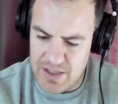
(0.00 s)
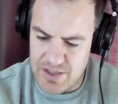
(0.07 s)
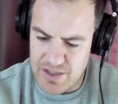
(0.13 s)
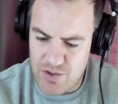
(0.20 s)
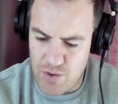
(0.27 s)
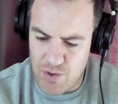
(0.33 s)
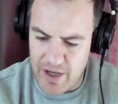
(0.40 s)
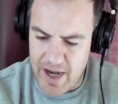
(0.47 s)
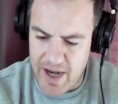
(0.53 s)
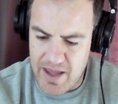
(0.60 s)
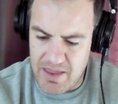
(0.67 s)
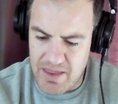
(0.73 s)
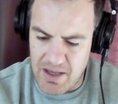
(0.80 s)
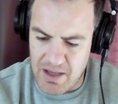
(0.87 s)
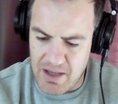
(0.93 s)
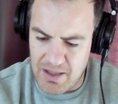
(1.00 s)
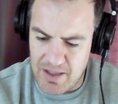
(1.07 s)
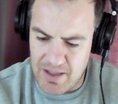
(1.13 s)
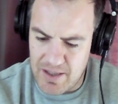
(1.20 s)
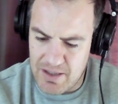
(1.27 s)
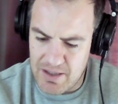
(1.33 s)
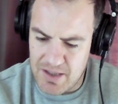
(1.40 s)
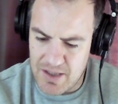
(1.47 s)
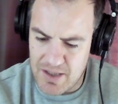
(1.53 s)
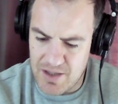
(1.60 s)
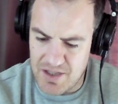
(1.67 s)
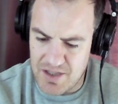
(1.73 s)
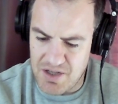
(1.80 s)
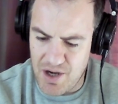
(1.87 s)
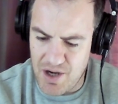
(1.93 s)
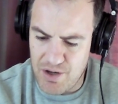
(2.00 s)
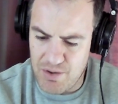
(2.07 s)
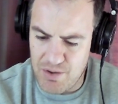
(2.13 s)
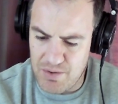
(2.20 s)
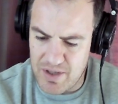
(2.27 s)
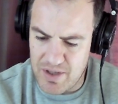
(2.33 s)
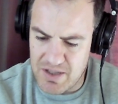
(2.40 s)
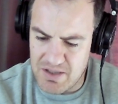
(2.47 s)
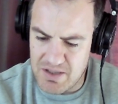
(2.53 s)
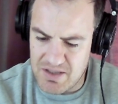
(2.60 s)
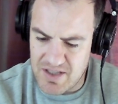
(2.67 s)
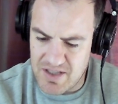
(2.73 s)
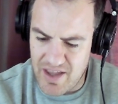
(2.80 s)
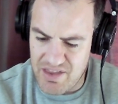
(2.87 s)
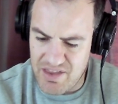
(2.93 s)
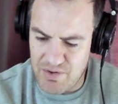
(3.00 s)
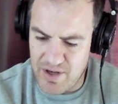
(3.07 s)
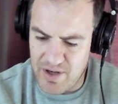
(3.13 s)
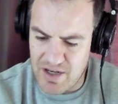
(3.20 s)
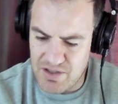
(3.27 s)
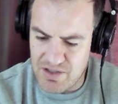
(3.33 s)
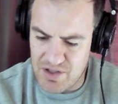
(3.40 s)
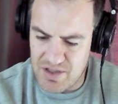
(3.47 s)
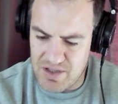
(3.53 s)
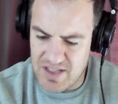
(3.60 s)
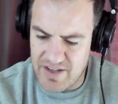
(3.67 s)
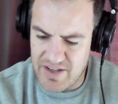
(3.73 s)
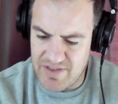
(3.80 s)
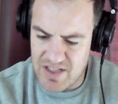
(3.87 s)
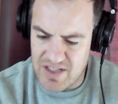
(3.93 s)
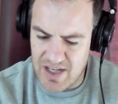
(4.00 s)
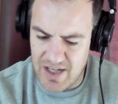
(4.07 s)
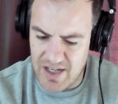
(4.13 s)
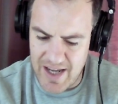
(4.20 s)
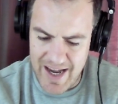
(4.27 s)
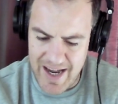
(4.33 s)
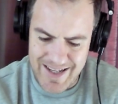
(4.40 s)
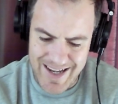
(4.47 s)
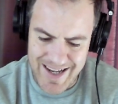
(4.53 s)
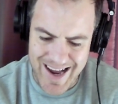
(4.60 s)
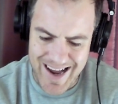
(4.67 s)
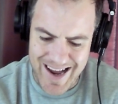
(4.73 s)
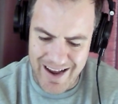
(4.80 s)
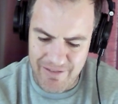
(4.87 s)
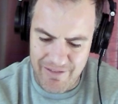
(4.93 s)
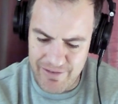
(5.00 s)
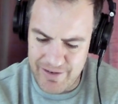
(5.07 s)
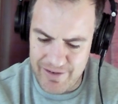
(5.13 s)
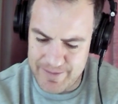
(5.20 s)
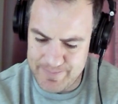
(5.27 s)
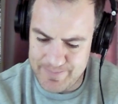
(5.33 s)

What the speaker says: scoring 8 there. The total is 317.5.